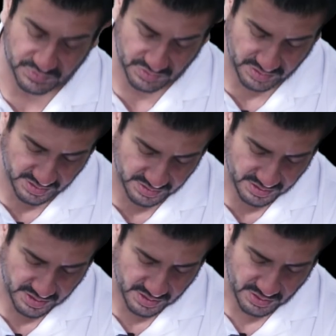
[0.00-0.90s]
Okay,
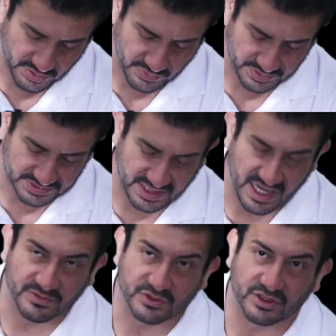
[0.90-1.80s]
once that
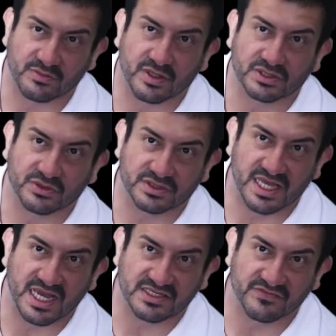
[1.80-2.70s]
hamstring muscle is
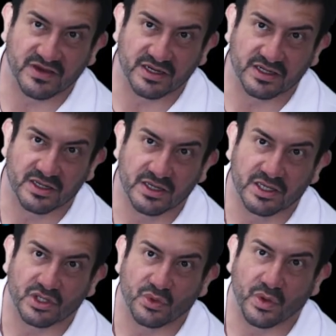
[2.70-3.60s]
activated,
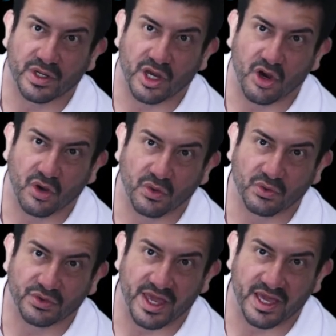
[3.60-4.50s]
you want to
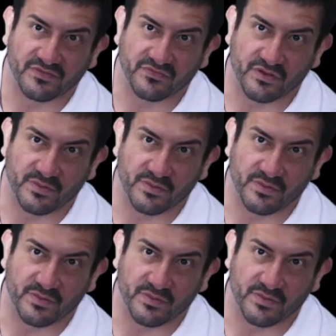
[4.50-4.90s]
hold that for